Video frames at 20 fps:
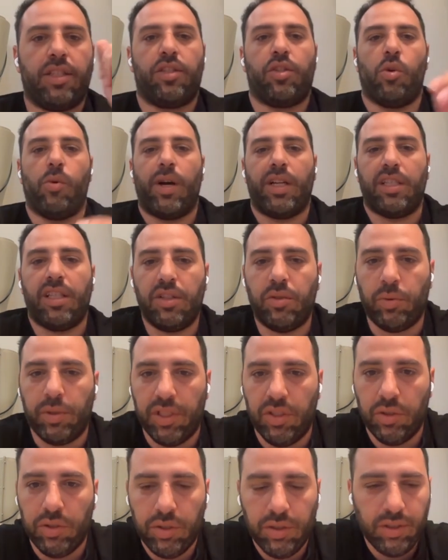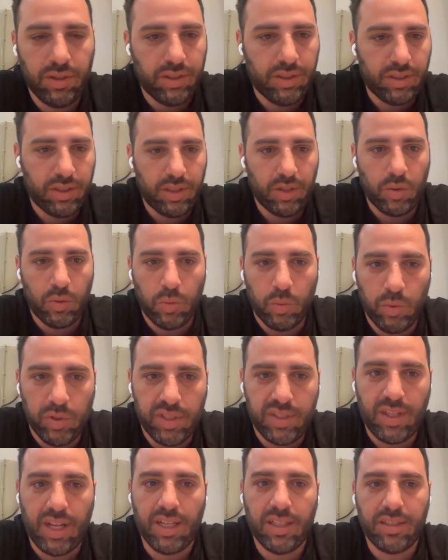So what did we do?
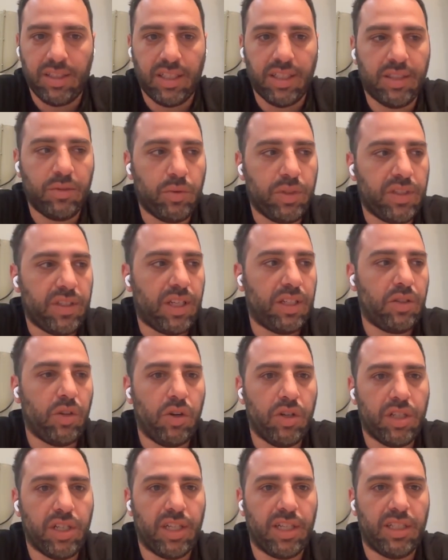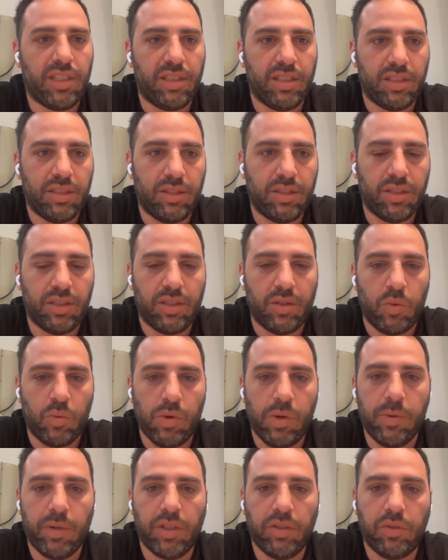We said, okay,
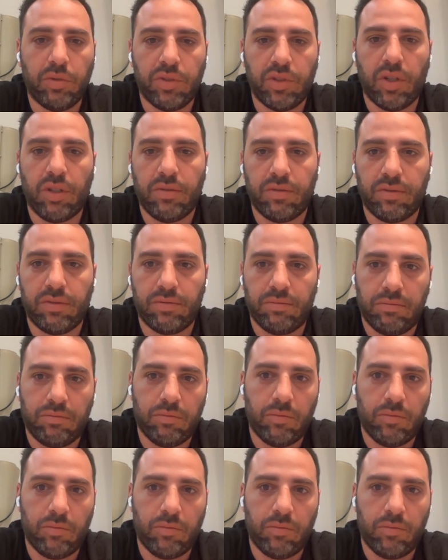we want to solve